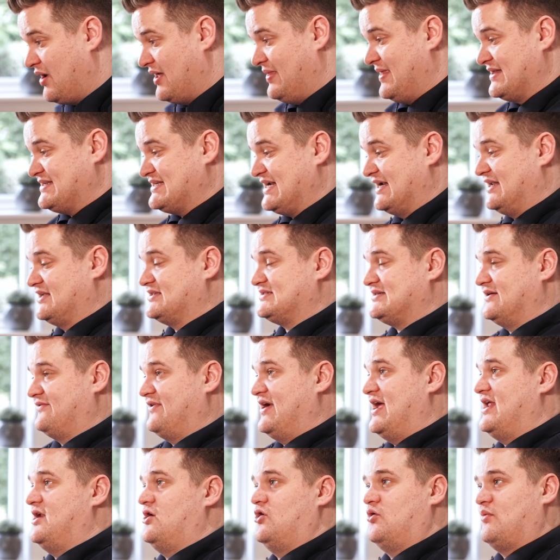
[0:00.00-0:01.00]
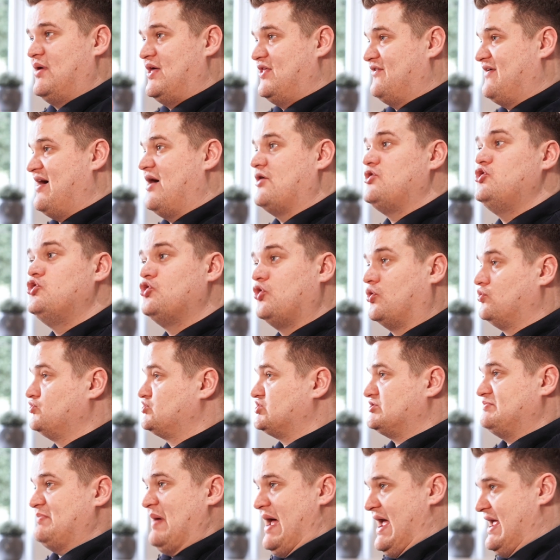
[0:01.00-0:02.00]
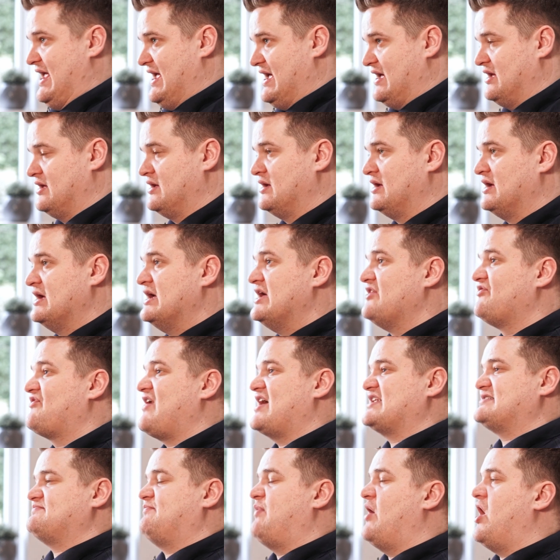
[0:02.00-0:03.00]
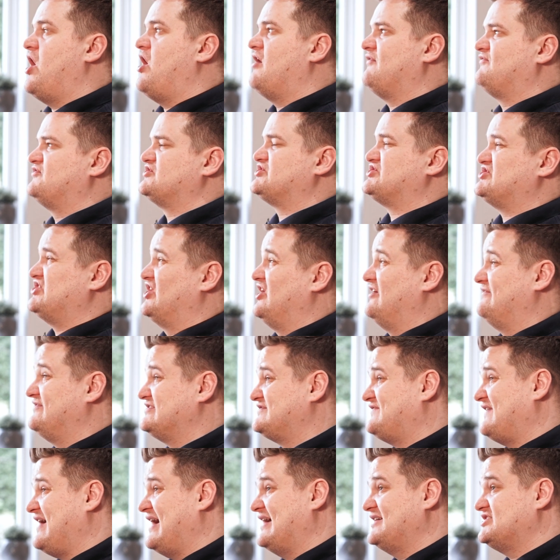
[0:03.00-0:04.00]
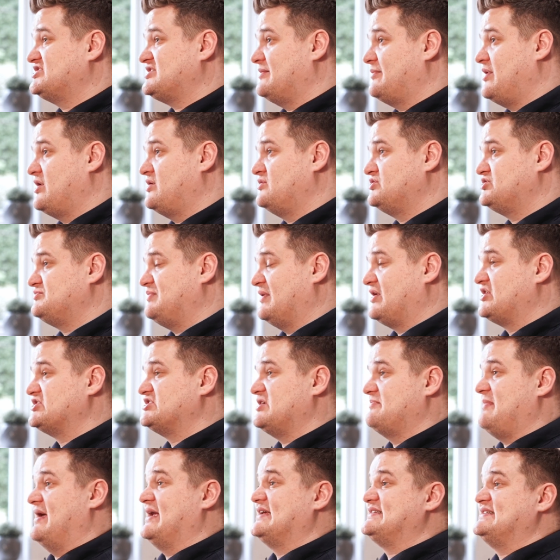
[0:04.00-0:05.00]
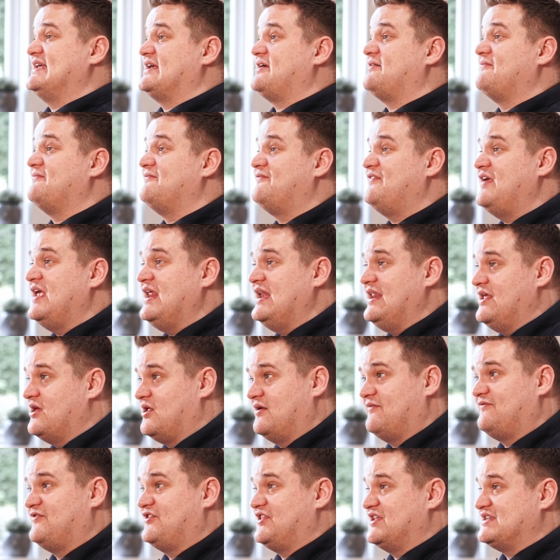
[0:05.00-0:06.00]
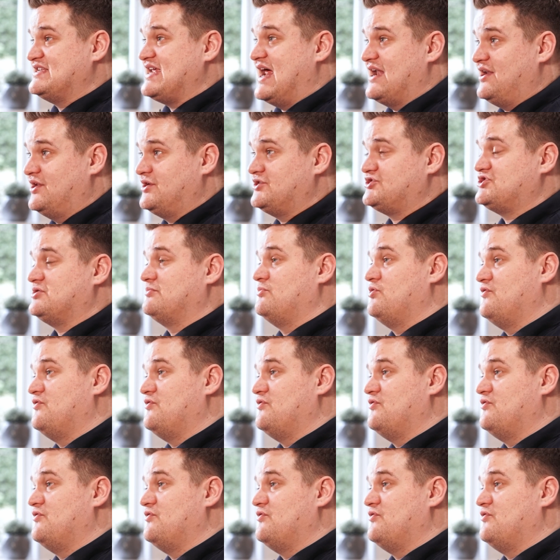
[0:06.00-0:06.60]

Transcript: When the tenants are in or where they're out, you all just pay it. That's part of the service for HMOs, because it makes it convenient for the tenants to